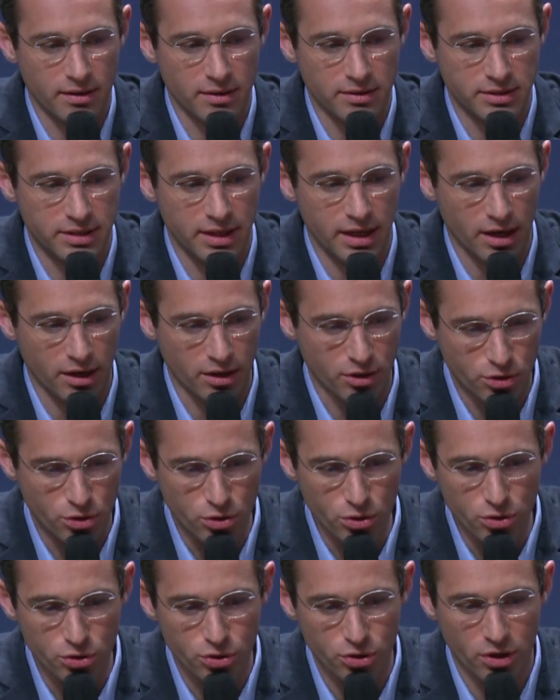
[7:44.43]
they're
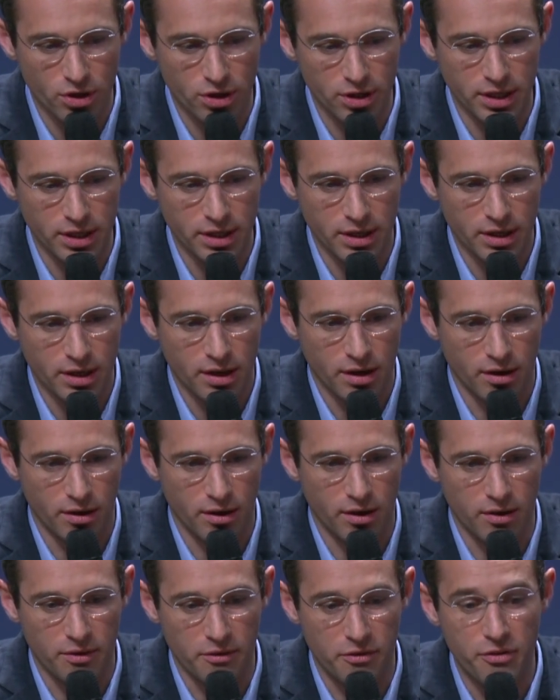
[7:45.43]
culturally
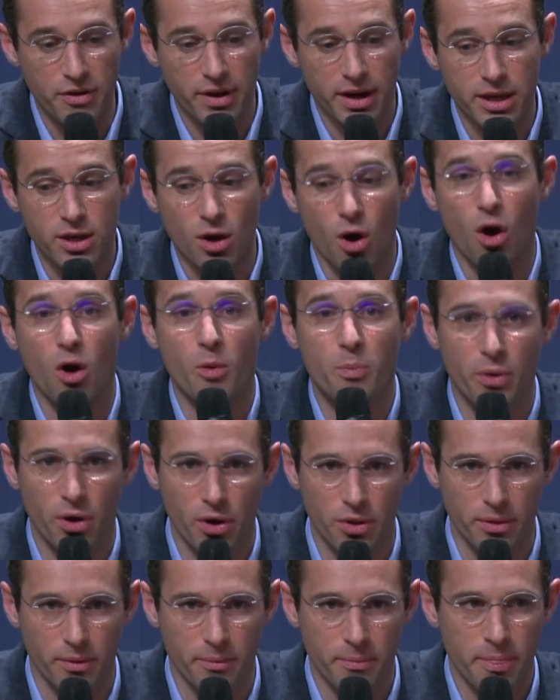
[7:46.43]
very
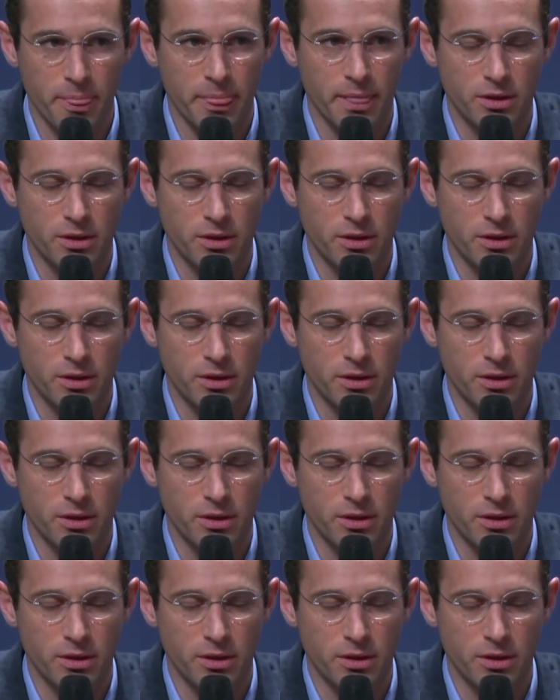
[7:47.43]
open